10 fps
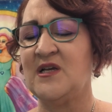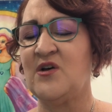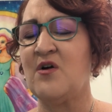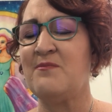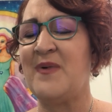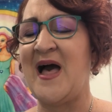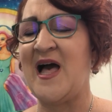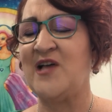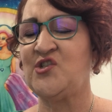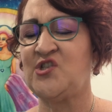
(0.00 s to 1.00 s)

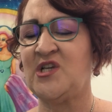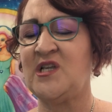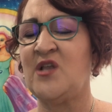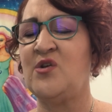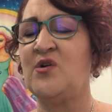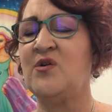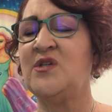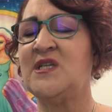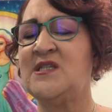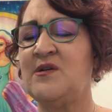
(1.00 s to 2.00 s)
compassion, and
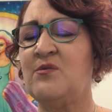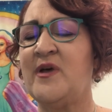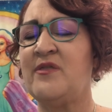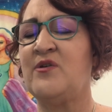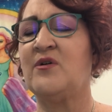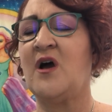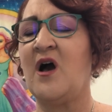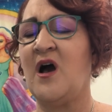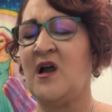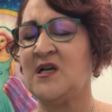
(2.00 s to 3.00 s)
unity with your
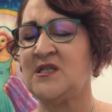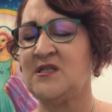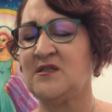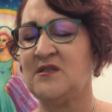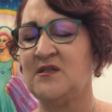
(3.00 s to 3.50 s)
heart.